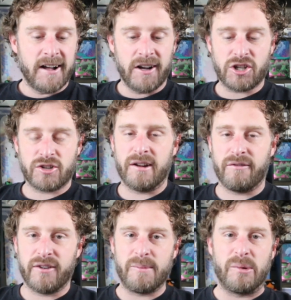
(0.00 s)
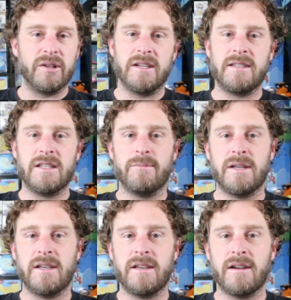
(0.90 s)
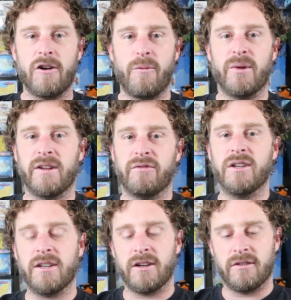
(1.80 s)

Shrouded Fable ETB opening video